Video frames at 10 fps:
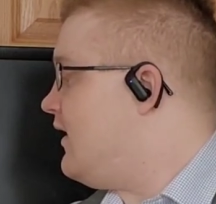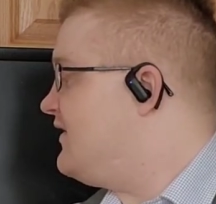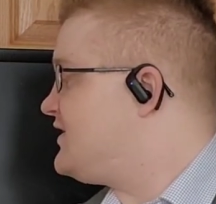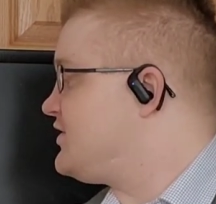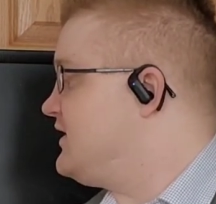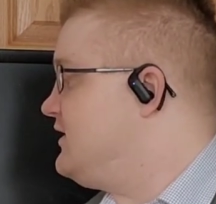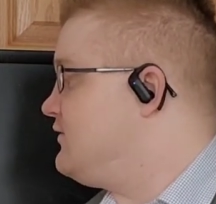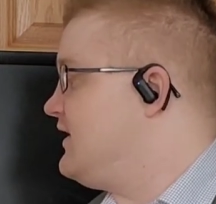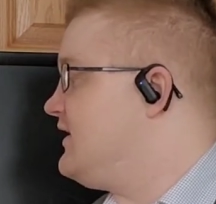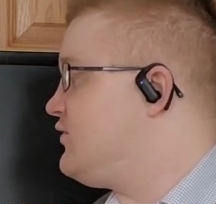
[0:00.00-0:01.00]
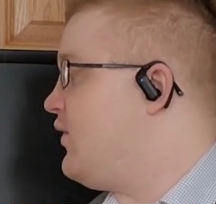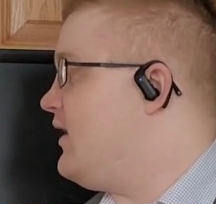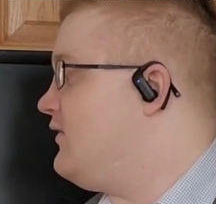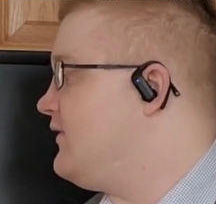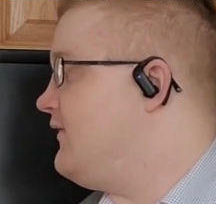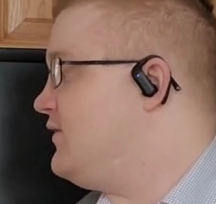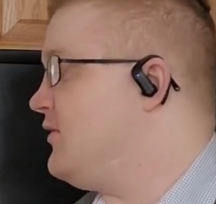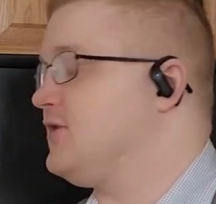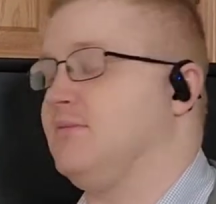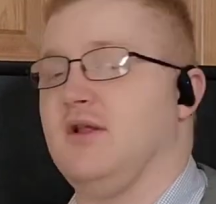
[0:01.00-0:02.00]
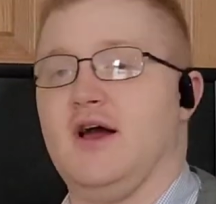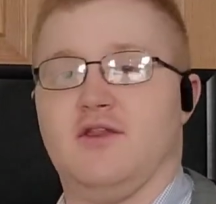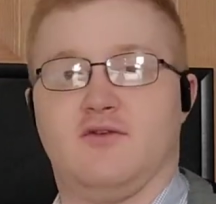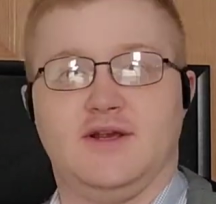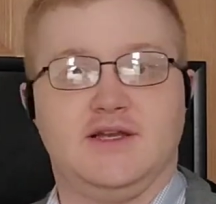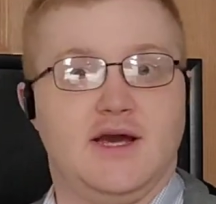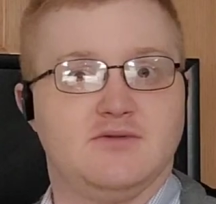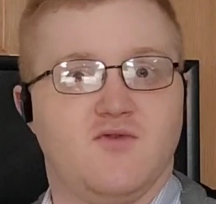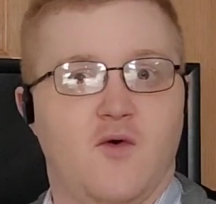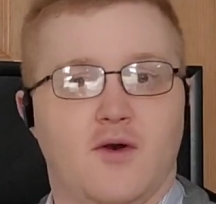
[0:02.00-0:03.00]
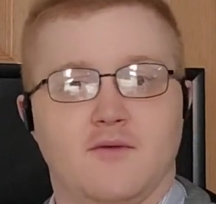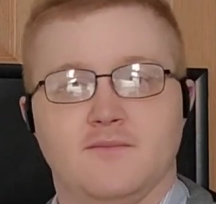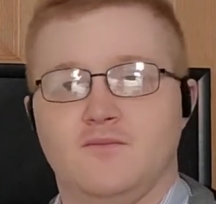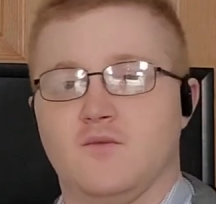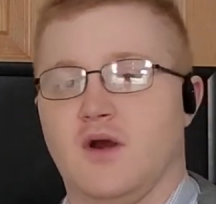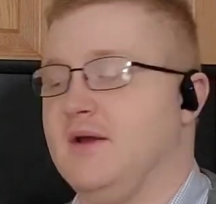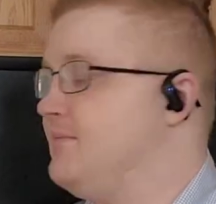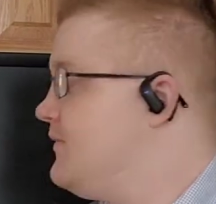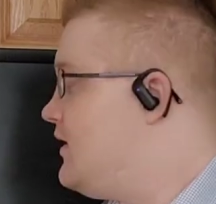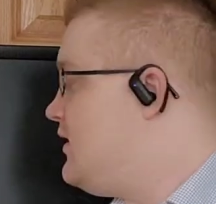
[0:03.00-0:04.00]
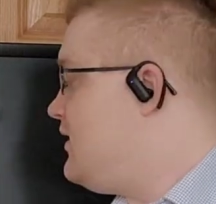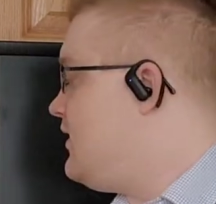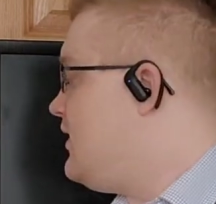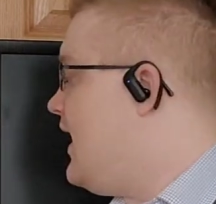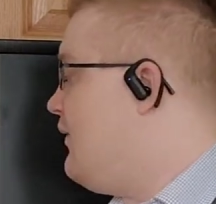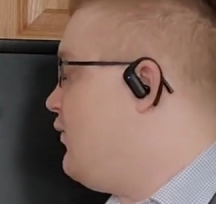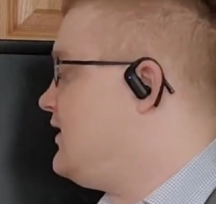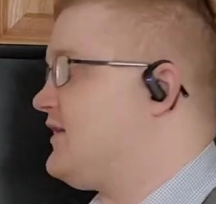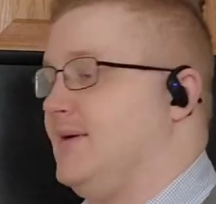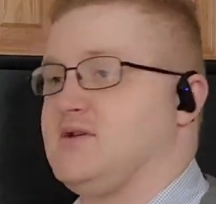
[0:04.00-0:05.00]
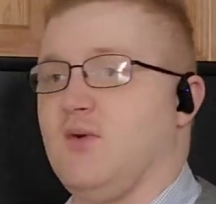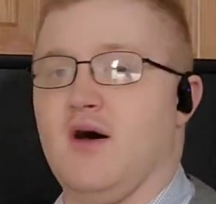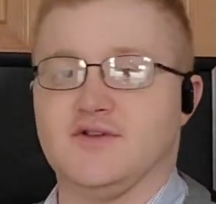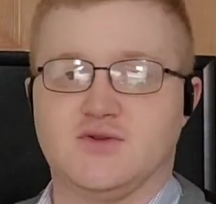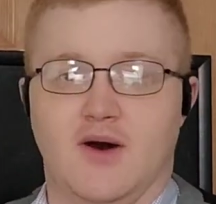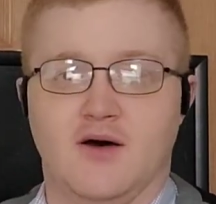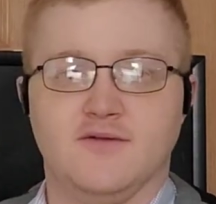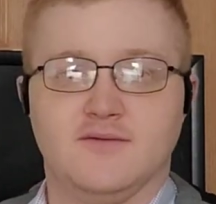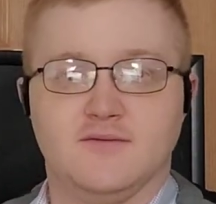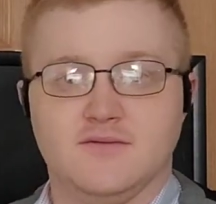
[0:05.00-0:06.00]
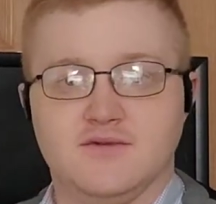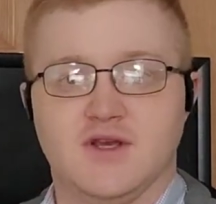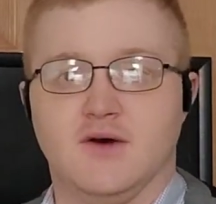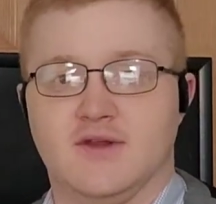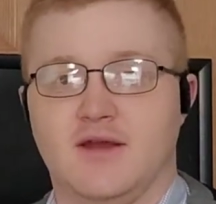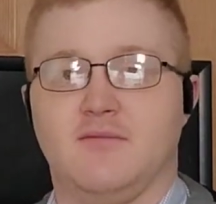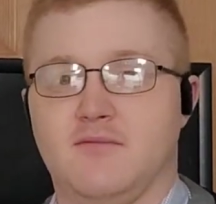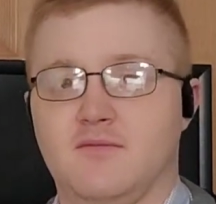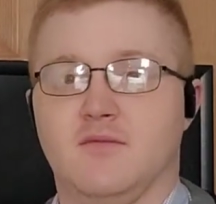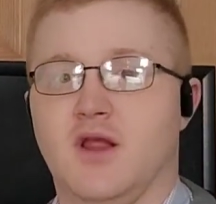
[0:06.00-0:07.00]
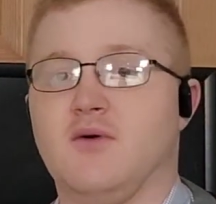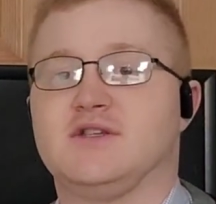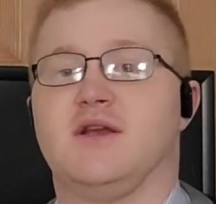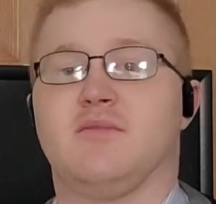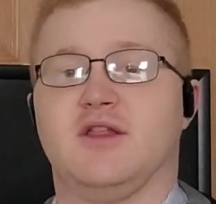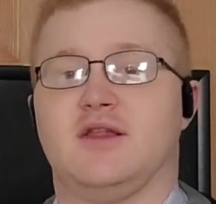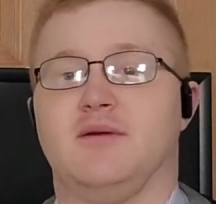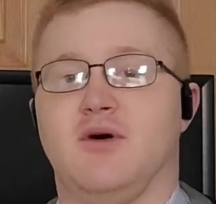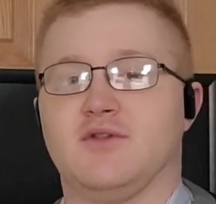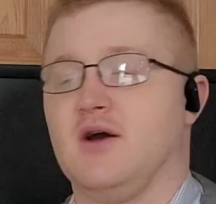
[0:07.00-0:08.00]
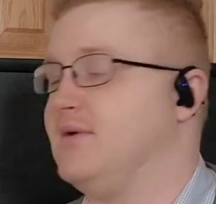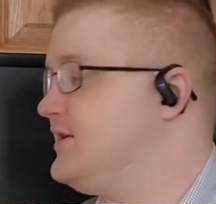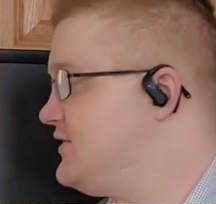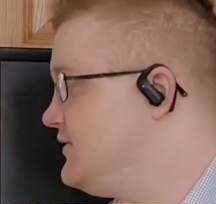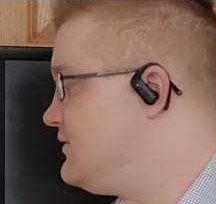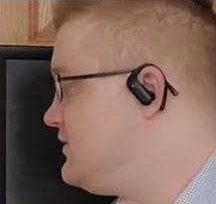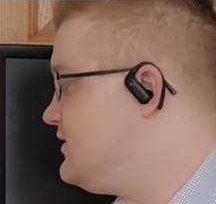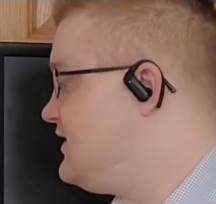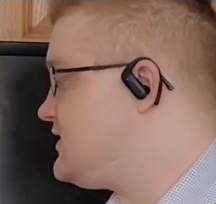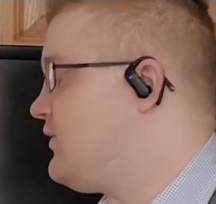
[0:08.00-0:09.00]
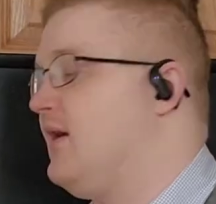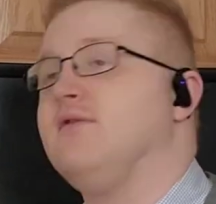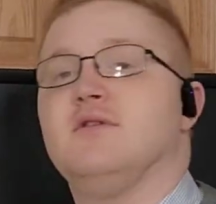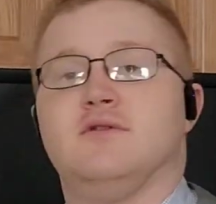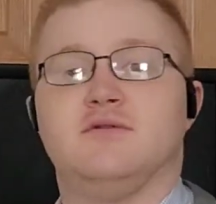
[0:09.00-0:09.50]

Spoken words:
Eventually you'll get 12 if you multiply 3 times 4, right? And 1 times 12 is 12. So the lowest number that they both go into is 12.